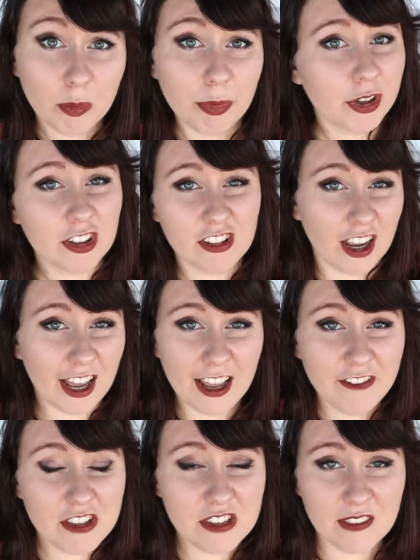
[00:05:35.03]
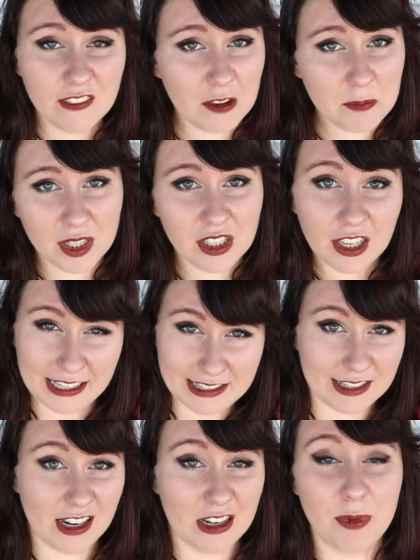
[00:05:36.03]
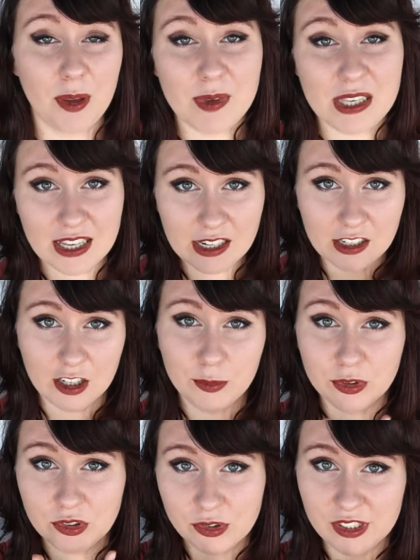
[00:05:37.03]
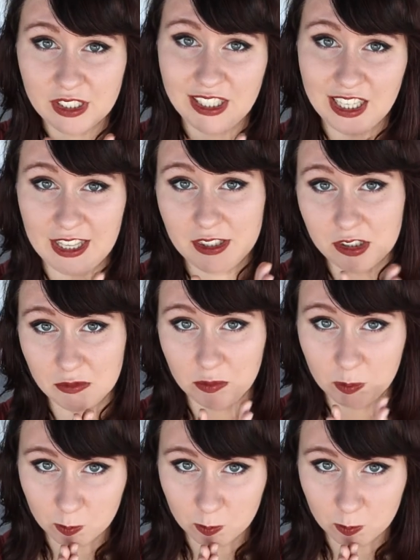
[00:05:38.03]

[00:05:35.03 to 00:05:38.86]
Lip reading: but I haven't seen that many cats, and that makes me sad. I want to see cats.